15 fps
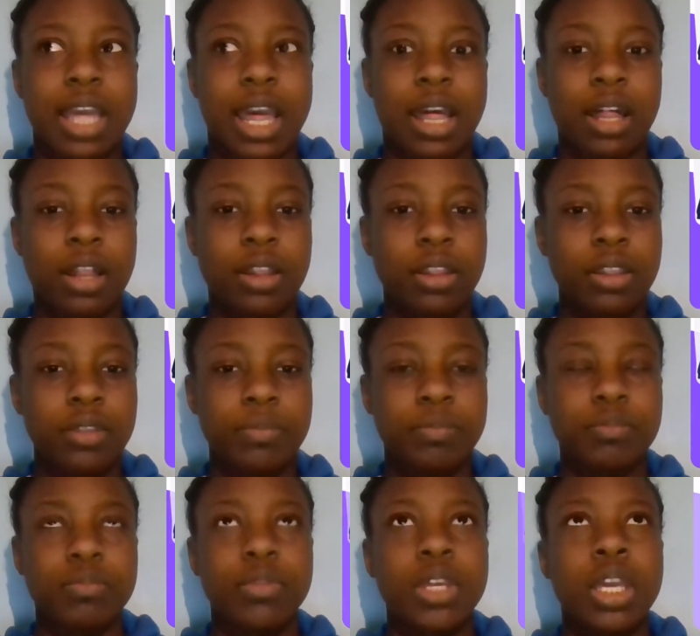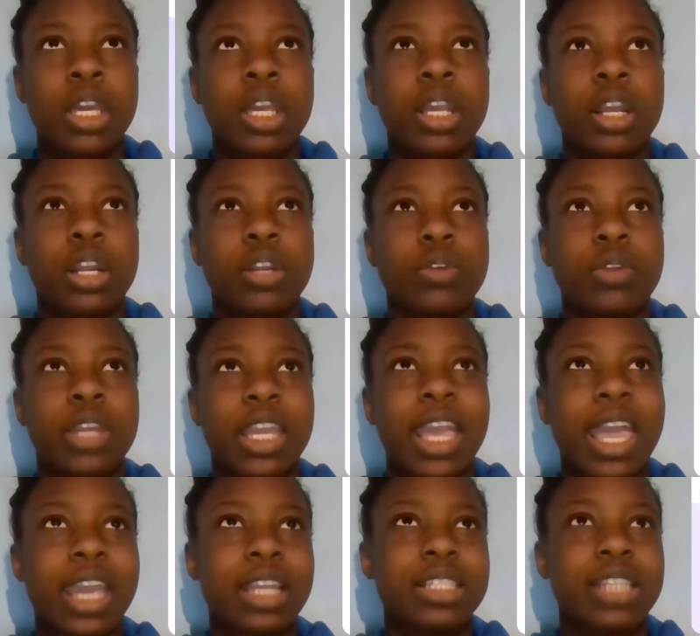2XL, including
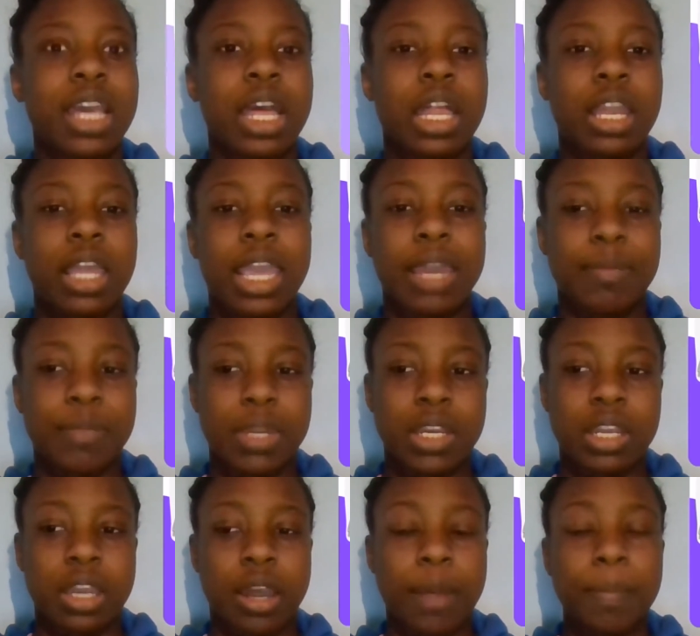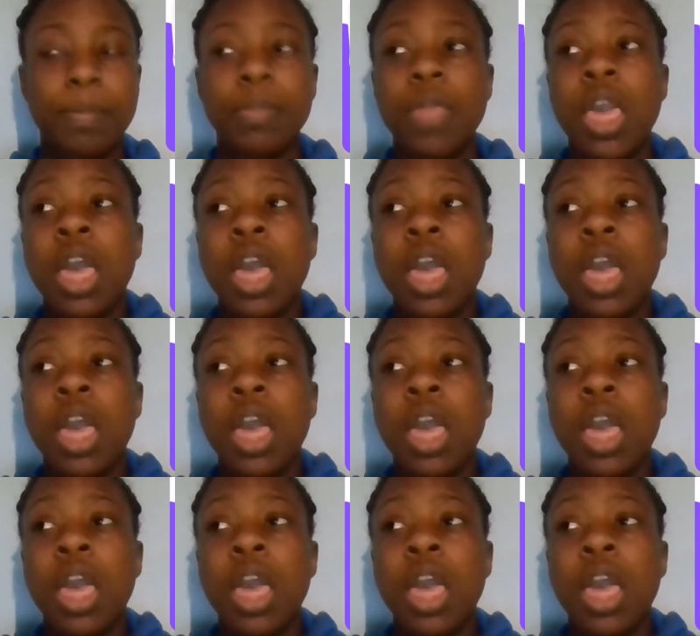XL and medium.